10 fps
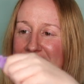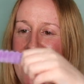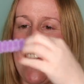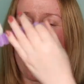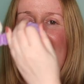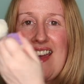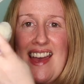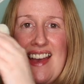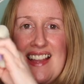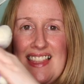the
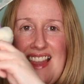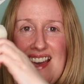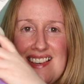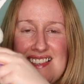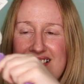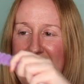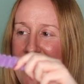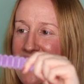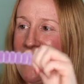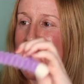legs
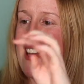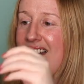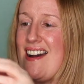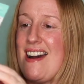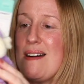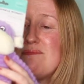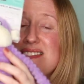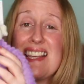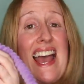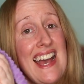and the
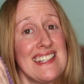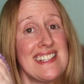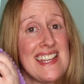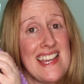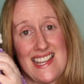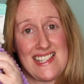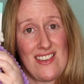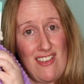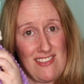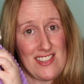arms, and
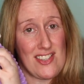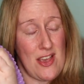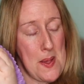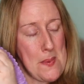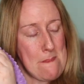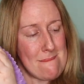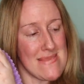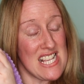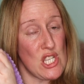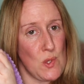it also
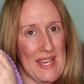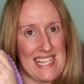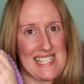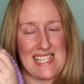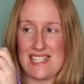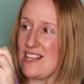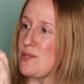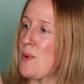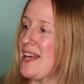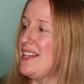squeaks
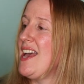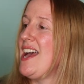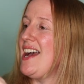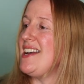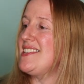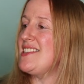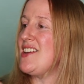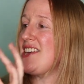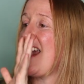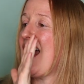as well. And
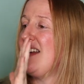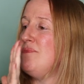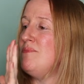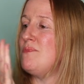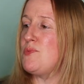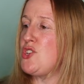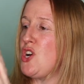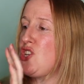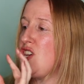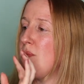so yeah, I'm
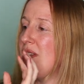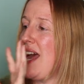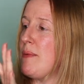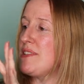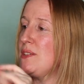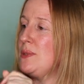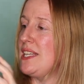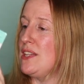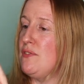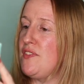sure she will
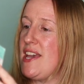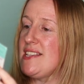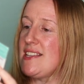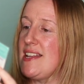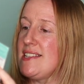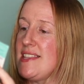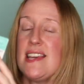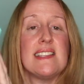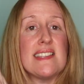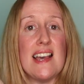absolutely love this, and
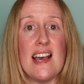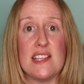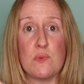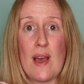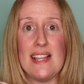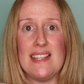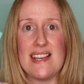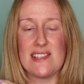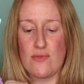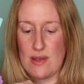this as well
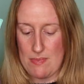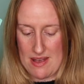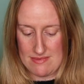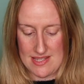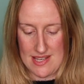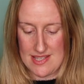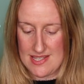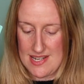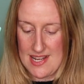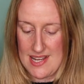is
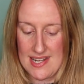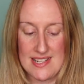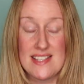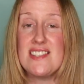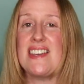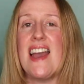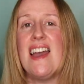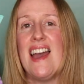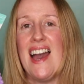£3.99. And so yeah,